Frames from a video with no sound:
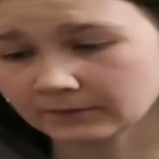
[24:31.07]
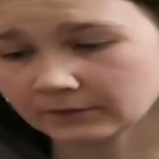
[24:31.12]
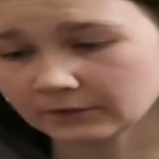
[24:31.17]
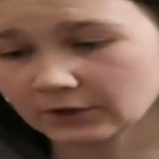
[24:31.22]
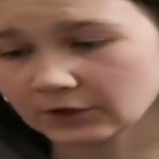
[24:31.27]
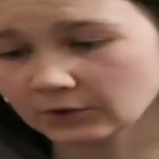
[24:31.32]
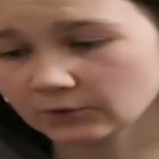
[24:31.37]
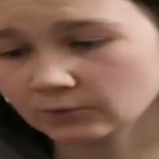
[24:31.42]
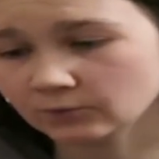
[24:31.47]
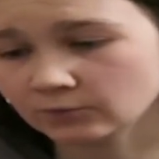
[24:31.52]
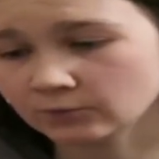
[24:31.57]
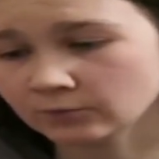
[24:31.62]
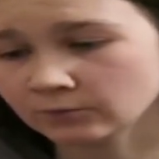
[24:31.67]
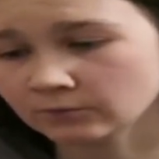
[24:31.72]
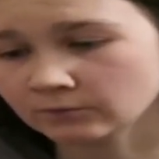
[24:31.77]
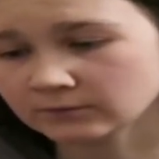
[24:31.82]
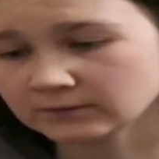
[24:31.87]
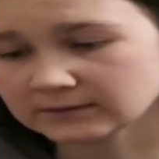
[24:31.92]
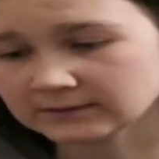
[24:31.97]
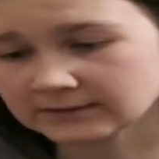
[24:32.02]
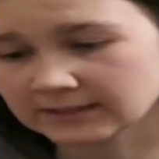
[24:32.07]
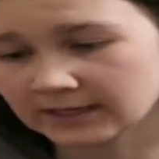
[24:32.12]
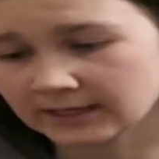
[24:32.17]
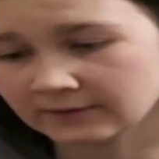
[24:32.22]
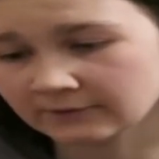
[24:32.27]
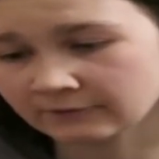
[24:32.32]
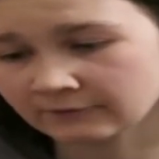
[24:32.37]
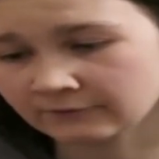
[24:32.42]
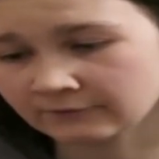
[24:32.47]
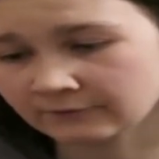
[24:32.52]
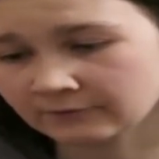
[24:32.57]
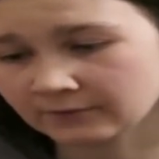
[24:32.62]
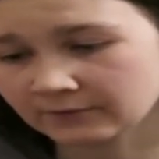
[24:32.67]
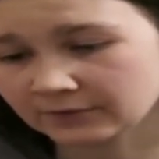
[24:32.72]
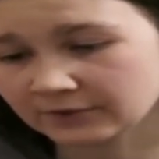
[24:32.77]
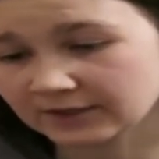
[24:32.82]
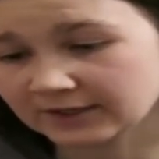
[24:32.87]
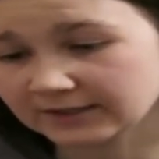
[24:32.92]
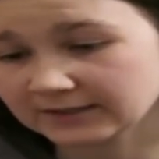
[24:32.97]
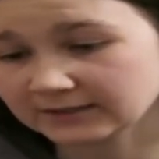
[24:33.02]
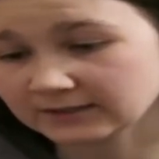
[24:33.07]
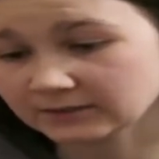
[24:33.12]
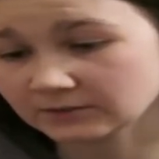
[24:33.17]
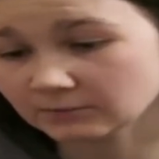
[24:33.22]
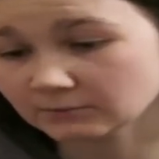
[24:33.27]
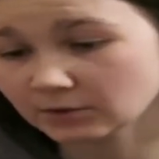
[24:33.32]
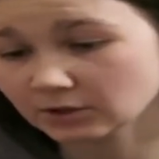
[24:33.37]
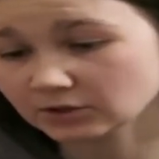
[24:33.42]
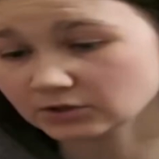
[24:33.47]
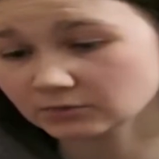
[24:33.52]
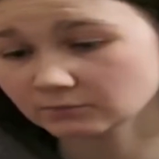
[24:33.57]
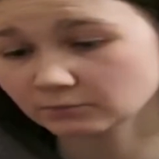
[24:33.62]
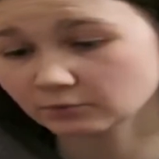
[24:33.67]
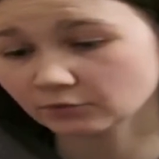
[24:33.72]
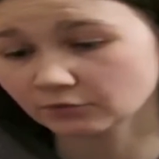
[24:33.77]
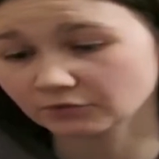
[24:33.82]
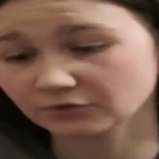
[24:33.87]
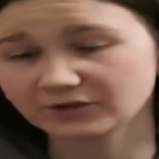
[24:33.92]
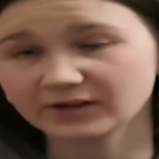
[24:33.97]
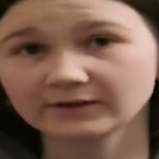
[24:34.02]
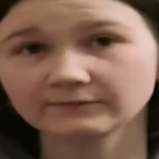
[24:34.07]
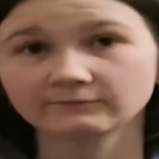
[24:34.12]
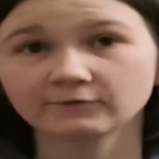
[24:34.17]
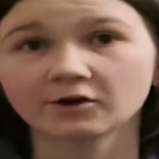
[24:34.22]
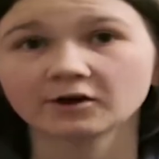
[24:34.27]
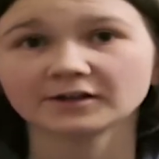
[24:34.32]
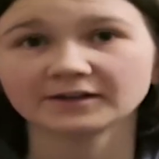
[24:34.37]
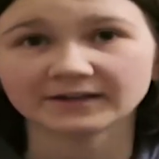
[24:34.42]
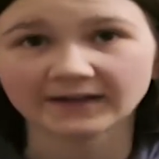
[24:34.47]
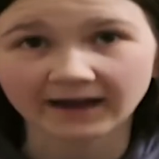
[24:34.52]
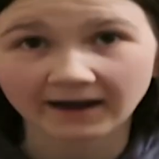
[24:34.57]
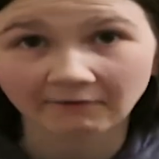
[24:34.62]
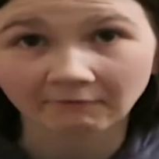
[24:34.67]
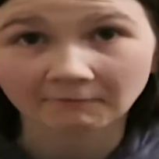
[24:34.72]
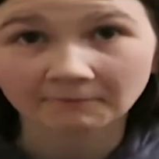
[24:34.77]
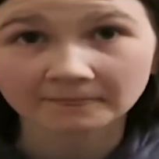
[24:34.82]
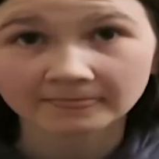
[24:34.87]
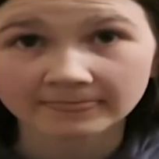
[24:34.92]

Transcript: They're all safe. That is the most important thing right now.